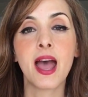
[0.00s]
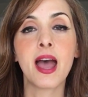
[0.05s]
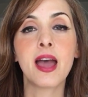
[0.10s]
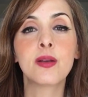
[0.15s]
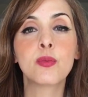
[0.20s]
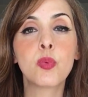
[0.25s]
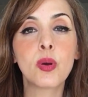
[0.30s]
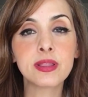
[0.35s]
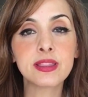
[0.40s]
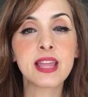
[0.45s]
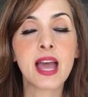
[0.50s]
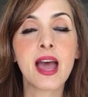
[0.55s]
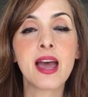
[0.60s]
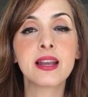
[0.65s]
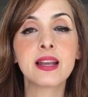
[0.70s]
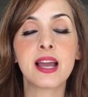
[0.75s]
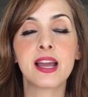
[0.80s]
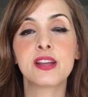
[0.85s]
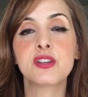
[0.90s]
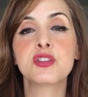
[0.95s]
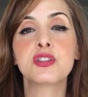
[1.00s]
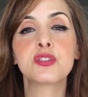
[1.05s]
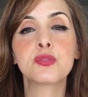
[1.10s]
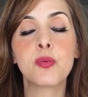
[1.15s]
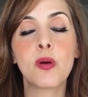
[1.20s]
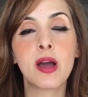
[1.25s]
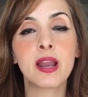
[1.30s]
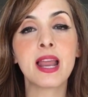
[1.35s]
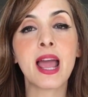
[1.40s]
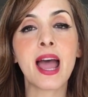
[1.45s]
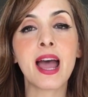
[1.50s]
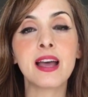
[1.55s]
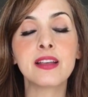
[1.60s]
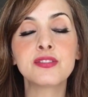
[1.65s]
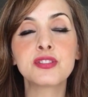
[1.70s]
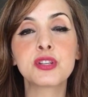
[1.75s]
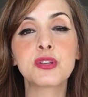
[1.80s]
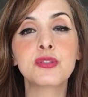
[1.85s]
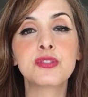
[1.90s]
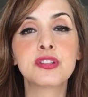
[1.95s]
And with that, I just want to
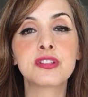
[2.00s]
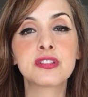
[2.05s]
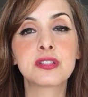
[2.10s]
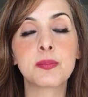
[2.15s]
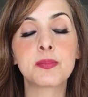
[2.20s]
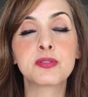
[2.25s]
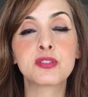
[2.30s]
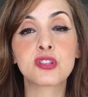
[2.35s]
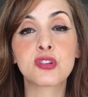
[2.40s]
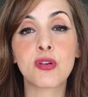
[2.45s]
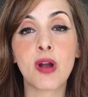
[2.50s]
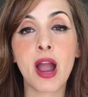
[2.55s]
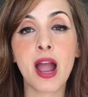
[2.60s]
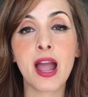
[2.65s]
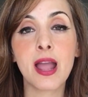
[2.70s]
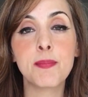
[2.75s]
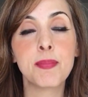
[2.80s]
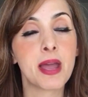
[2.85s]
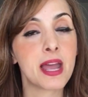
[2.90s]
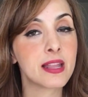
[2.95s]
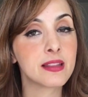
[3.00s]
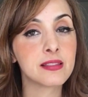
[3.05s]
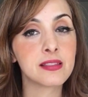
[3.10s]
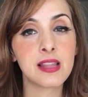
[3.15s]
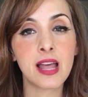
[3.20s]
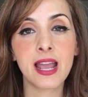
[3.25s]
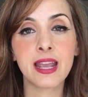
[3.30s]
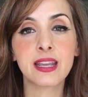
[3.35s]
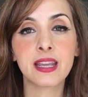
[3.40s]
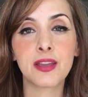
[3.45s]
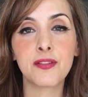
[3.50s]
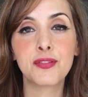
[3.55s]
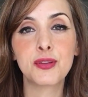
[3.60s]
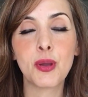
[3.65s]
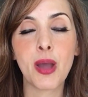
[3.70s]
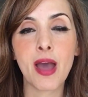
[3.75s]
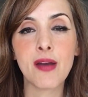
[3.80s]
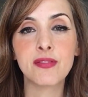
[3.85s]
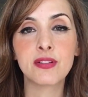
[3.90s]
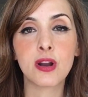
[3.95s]
ask you to subscribe and like if
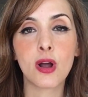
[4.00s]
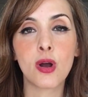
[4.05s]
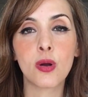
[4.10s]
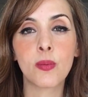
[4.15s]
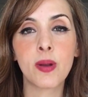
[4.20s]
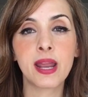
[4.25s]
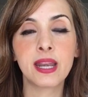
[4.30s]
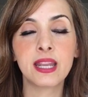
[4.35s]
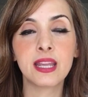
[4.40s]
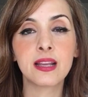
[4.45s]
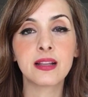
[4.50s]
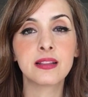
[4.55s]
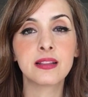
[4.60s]
you haven't already.